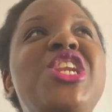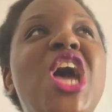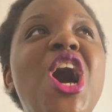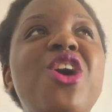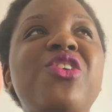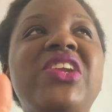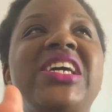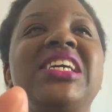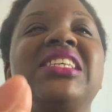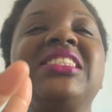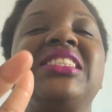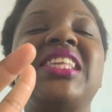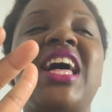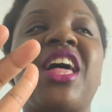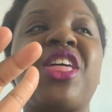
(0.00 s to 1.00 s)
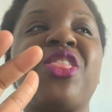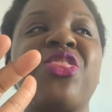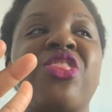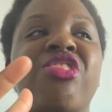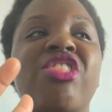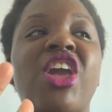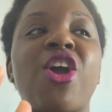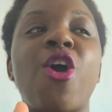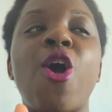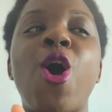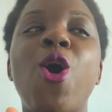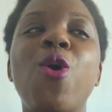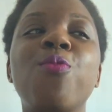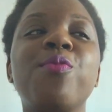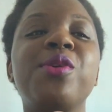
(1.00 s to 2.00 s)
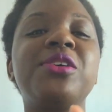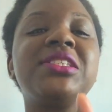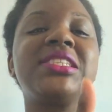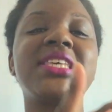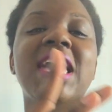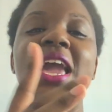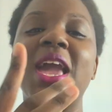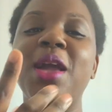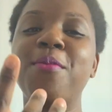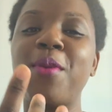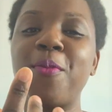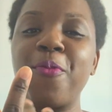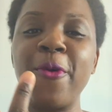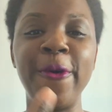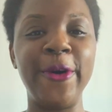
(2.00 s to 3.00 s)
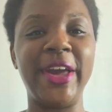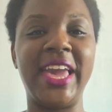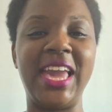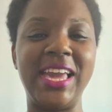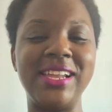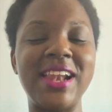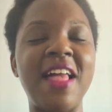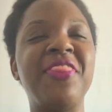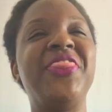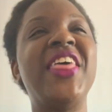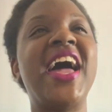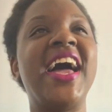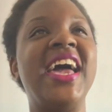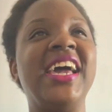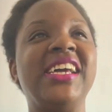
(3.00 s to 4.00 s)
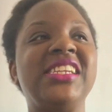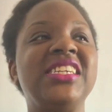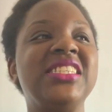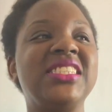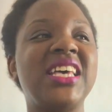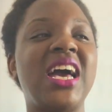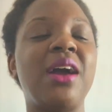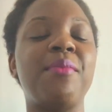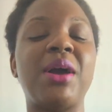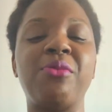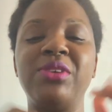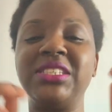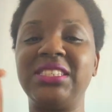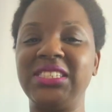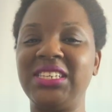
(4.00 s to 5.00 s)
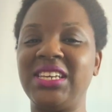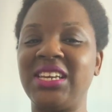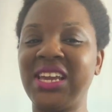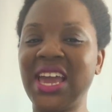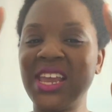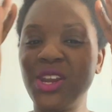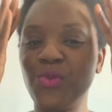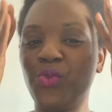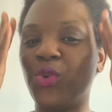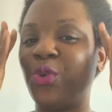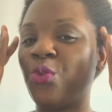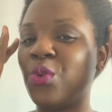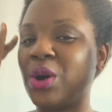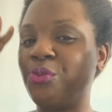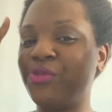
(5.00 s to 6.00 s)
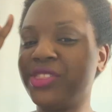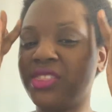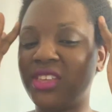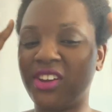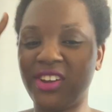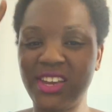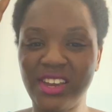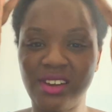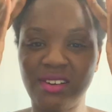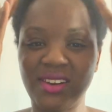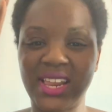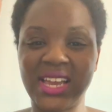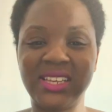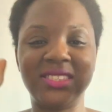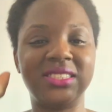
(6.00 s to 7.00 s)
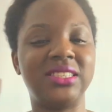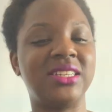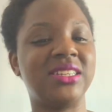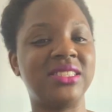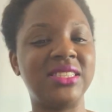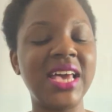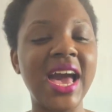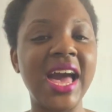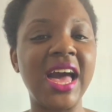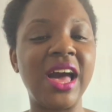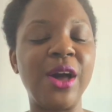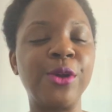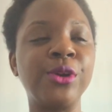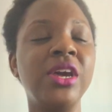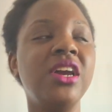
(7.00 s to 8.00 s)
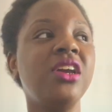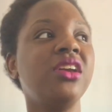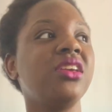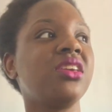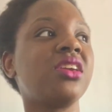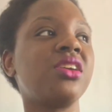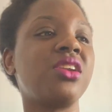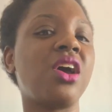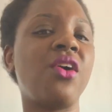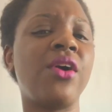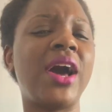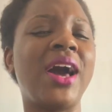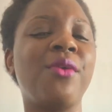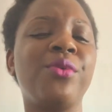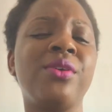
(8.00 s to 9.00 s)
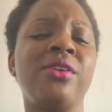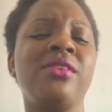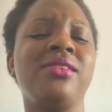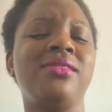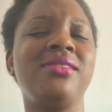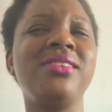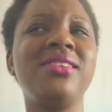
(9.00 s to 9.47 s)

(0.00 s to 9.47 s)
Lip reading: noticed that there almost came a point that anytime I would see anyone with their hair, like, slicked down, you know, I would